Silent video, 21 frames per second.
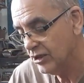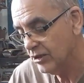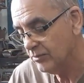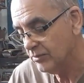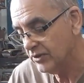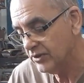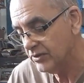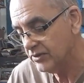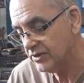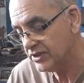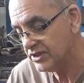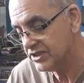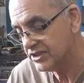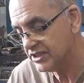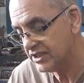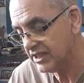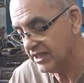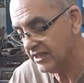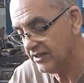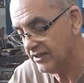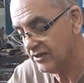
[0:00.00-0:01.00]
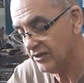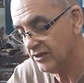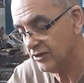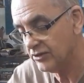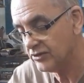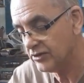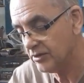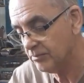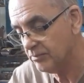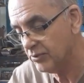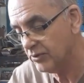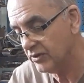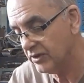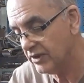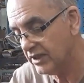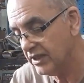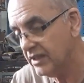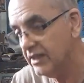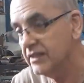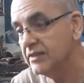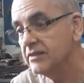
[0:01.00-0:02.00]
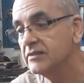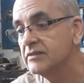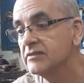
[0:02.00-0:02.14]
But you can see that there's the pulley